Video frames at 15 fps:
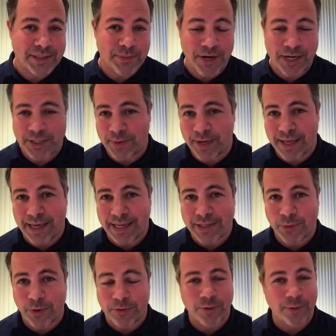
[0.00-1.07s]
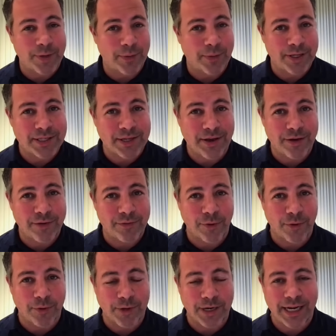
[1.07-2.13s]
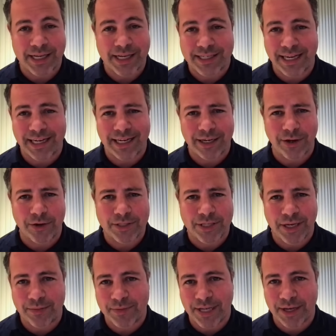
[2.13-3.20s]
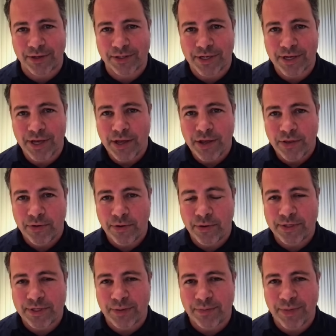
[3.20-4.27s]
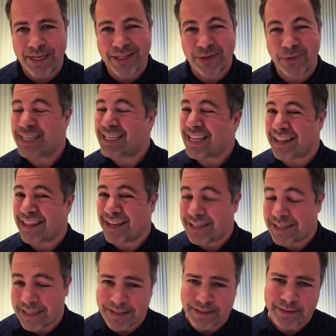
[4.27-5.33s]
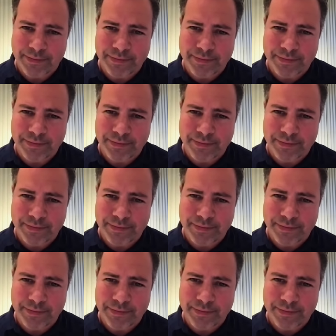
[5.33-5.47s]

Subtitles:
surprise me. That's what Formula One's going for, really extending long-term deals through into the mid-2030s.